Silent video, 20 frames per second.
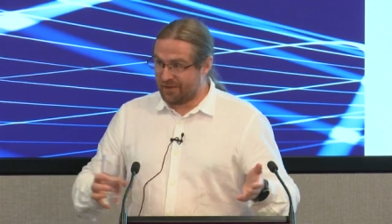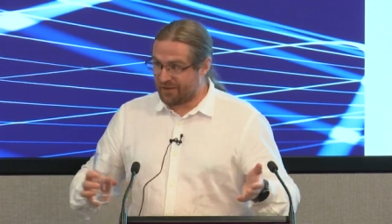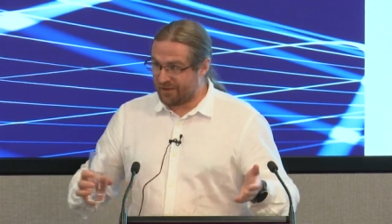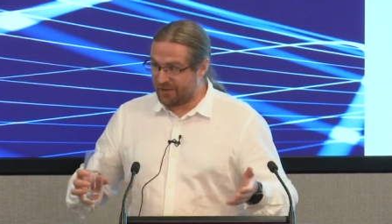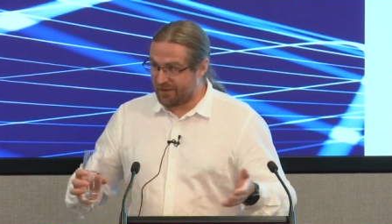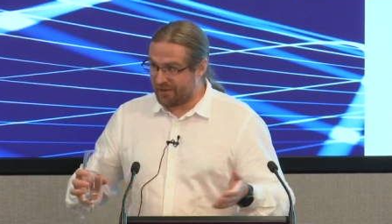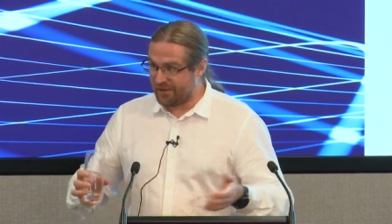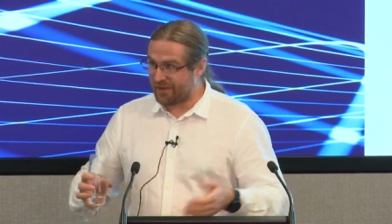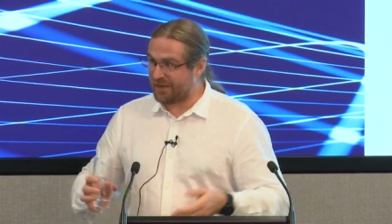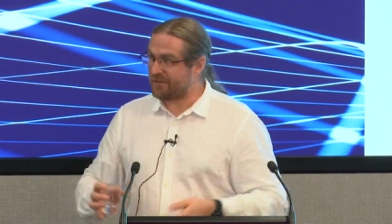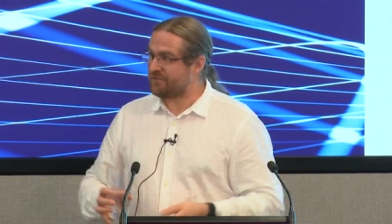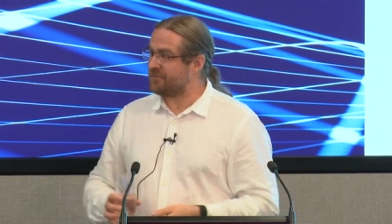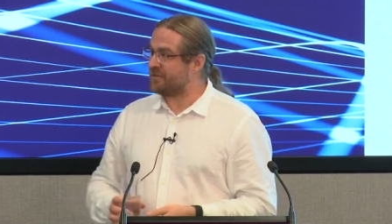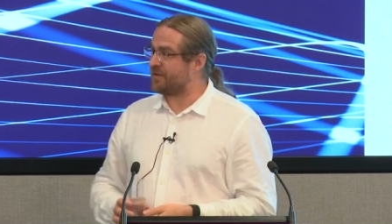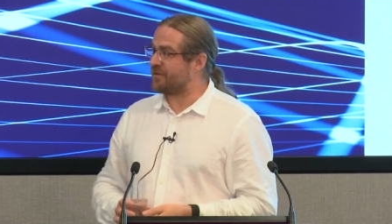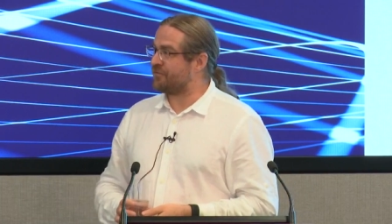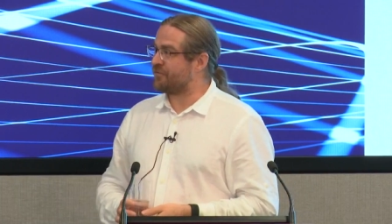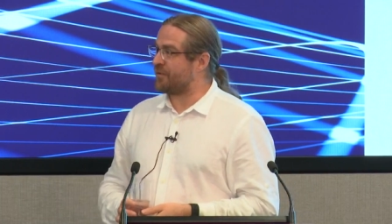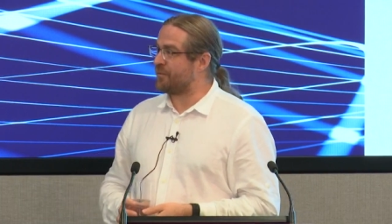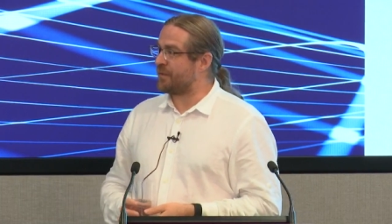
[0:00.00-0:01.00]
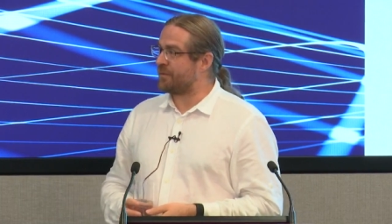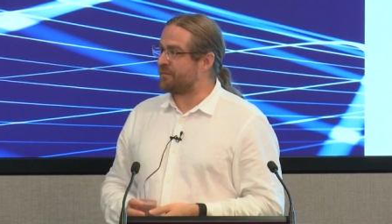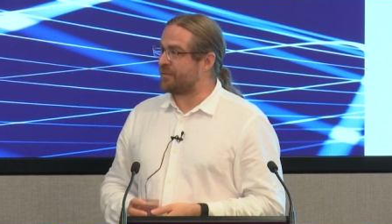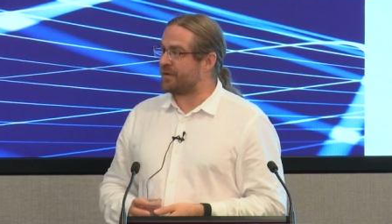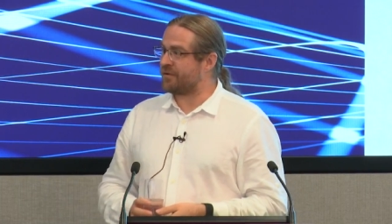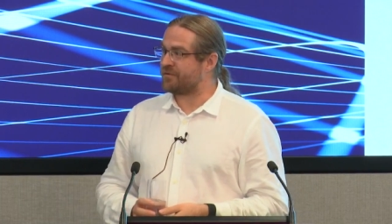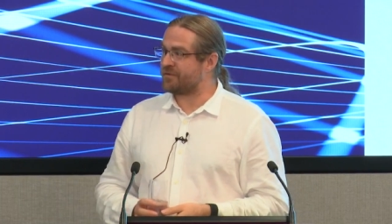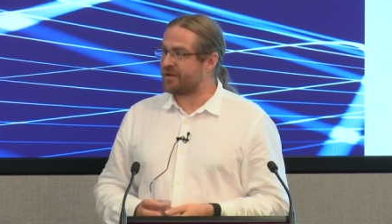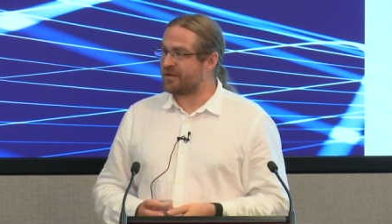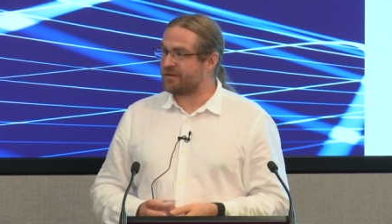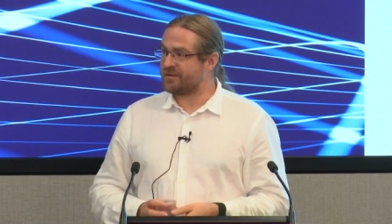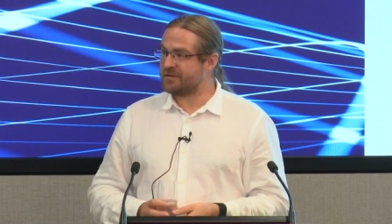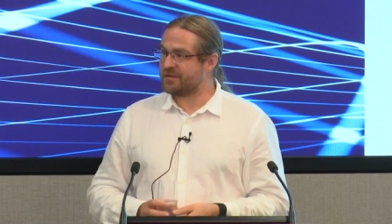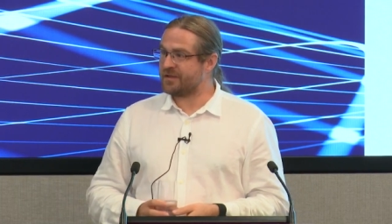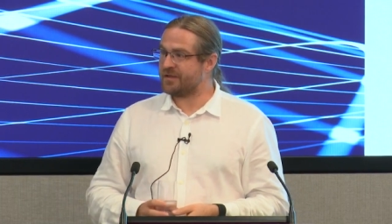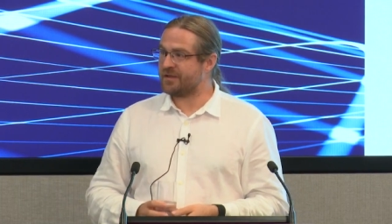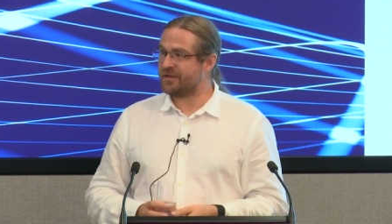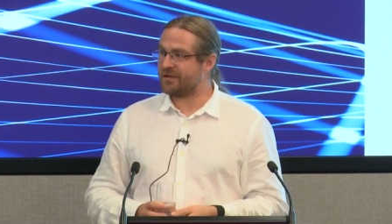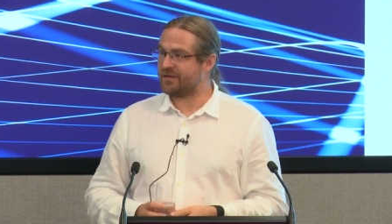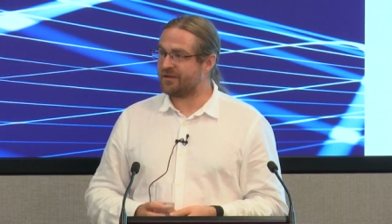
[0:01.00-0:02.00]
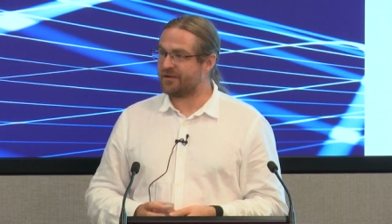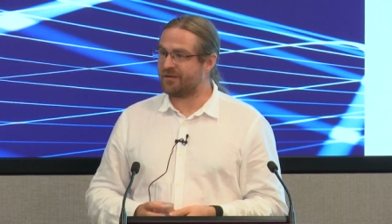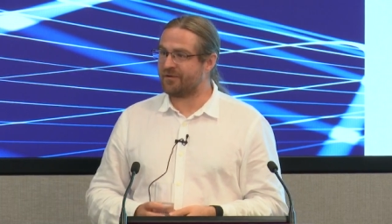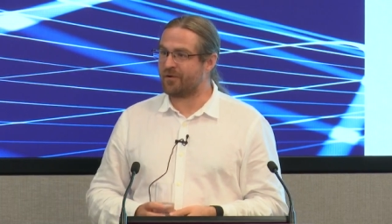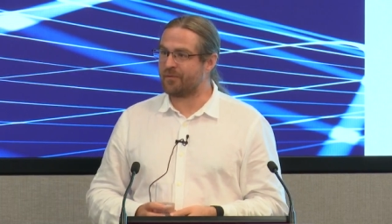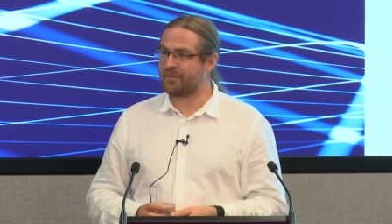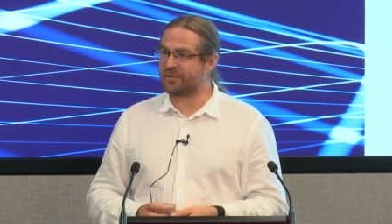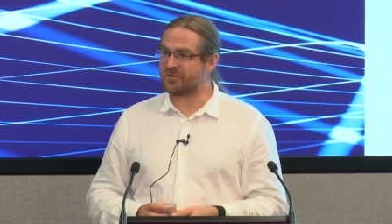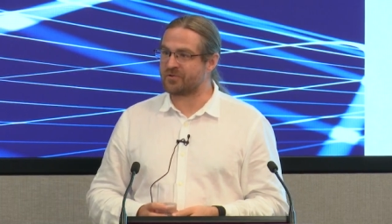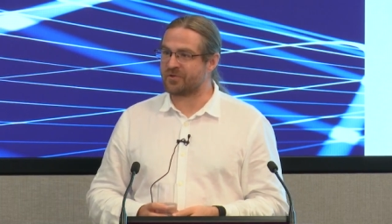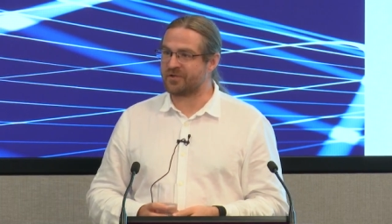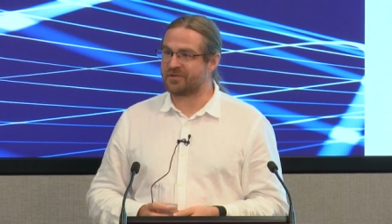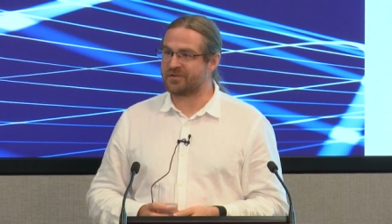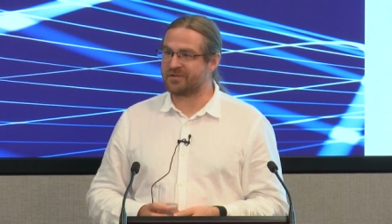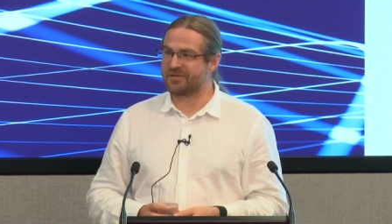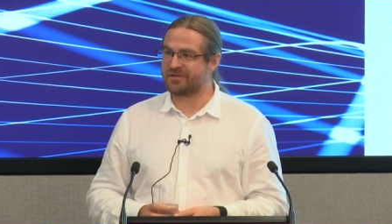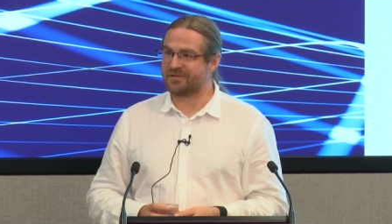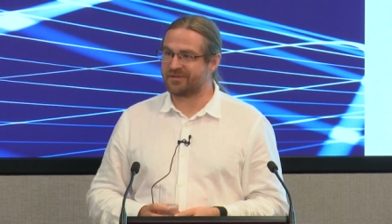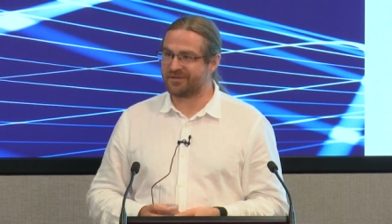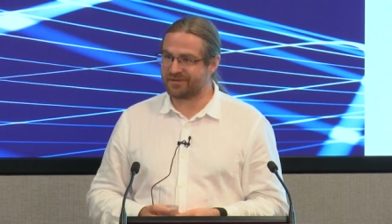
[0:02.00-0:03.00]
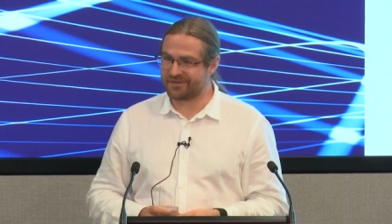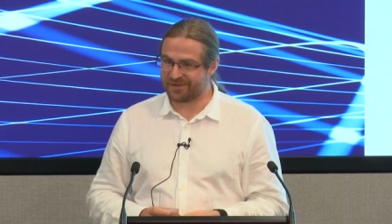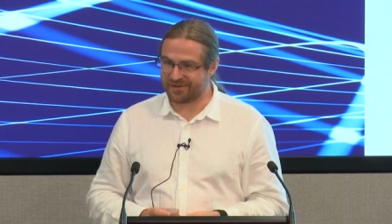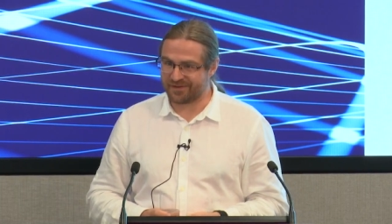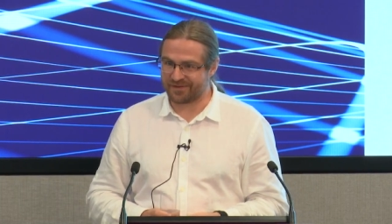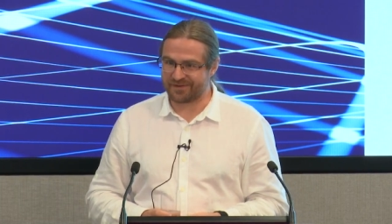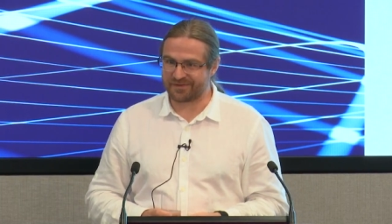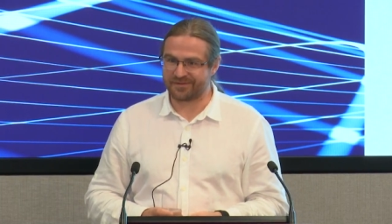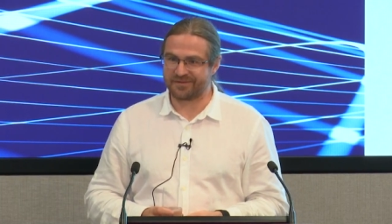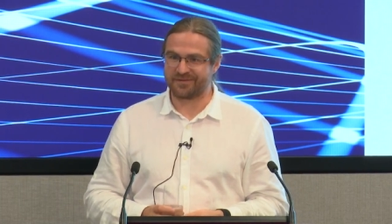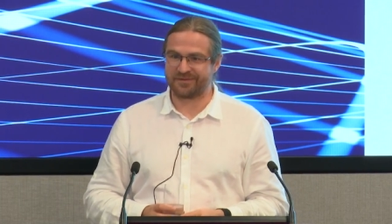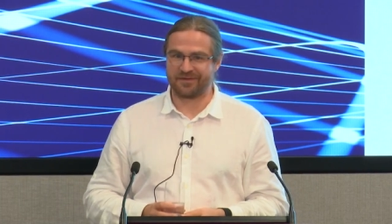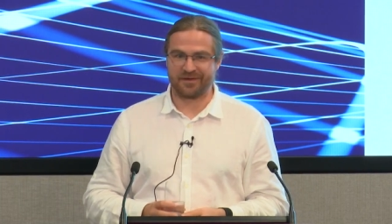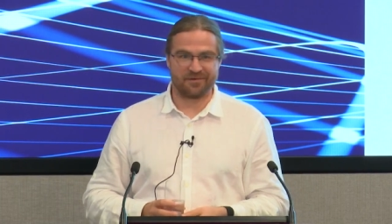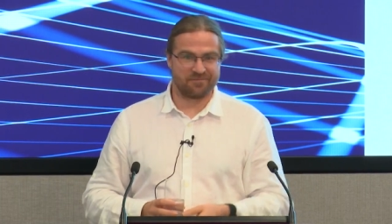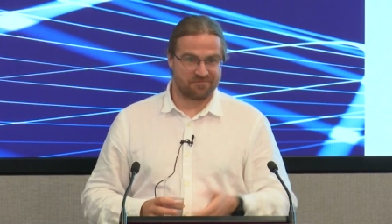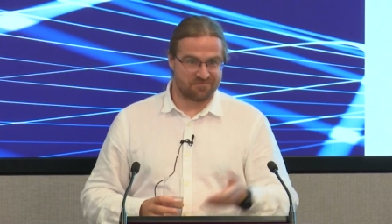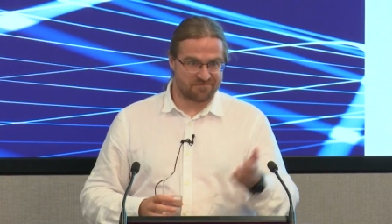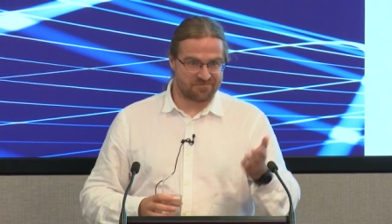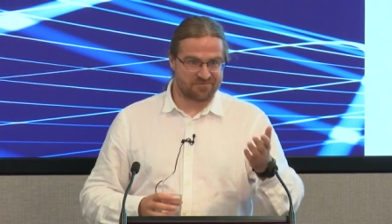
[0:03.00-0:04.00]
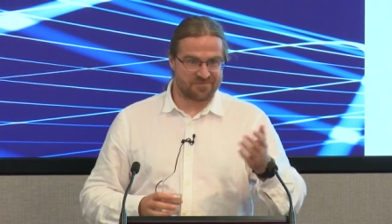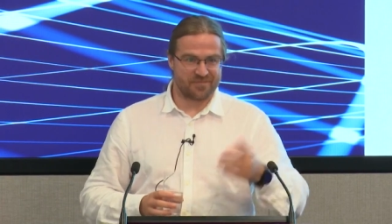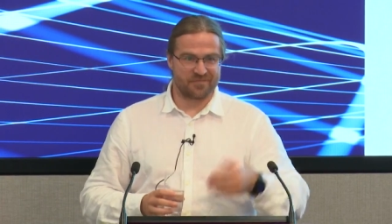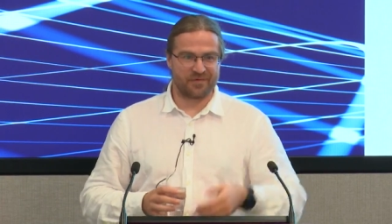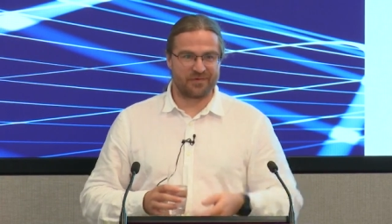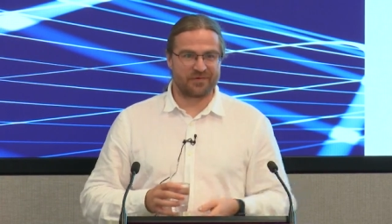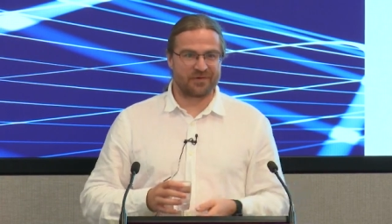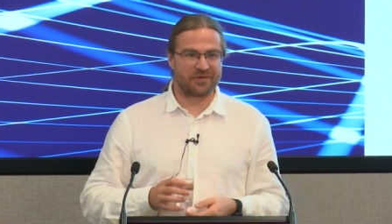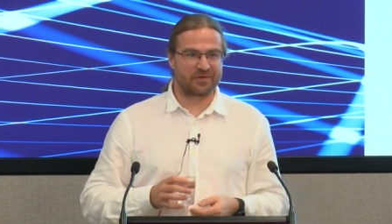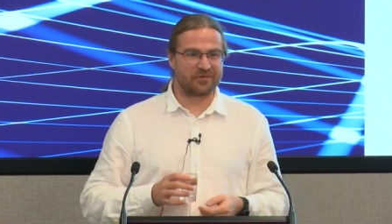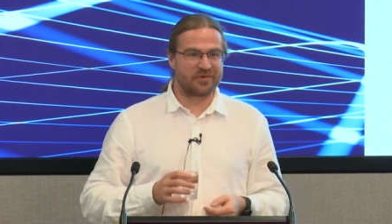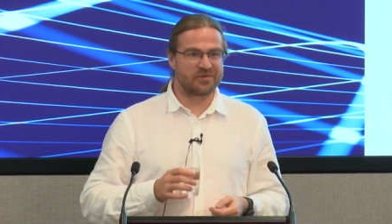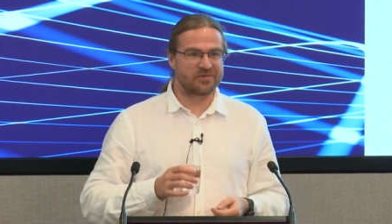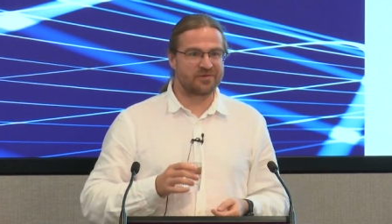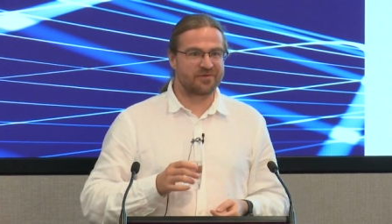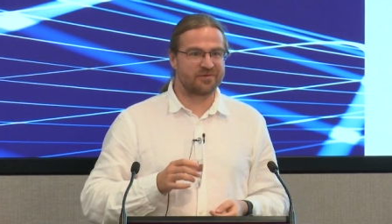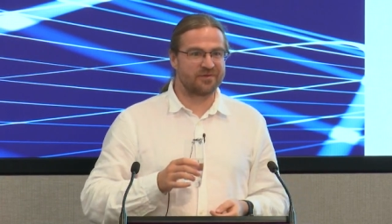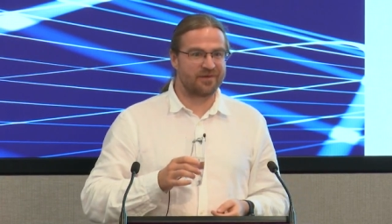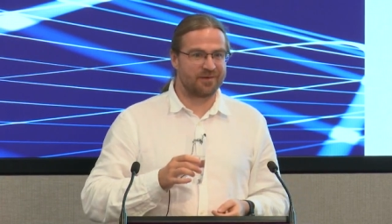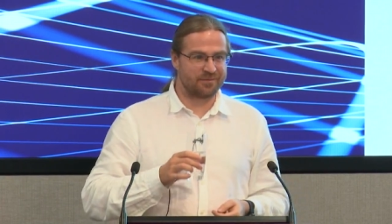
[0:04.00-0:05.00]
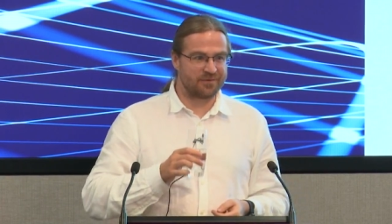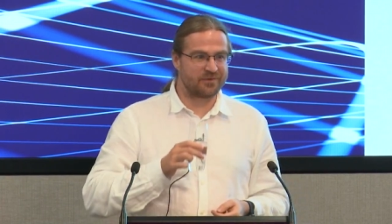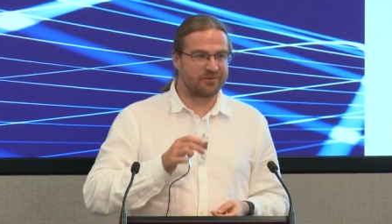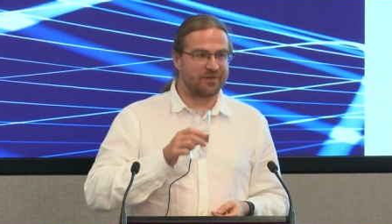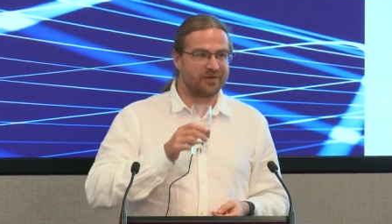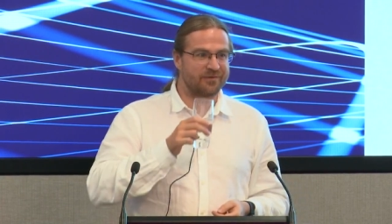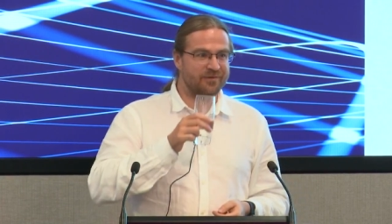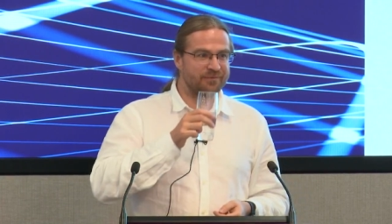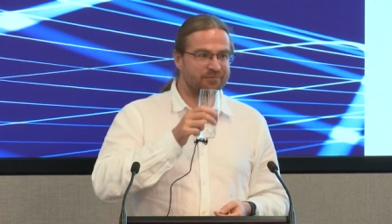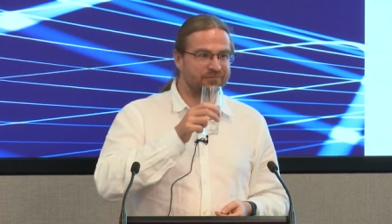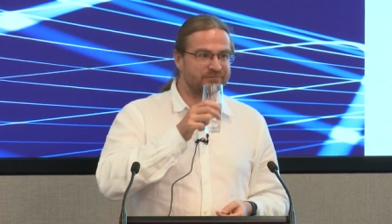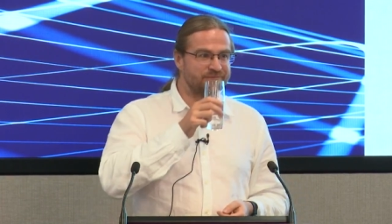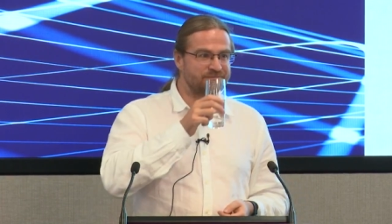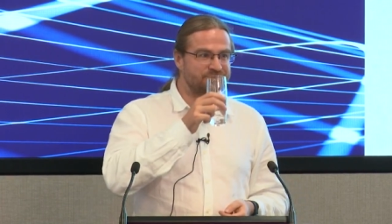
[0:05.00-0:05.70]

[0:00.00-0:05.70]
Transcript: Again, that's from my side. I hope you enjoyed it, and yeah, if you have any questions, happy to hear them.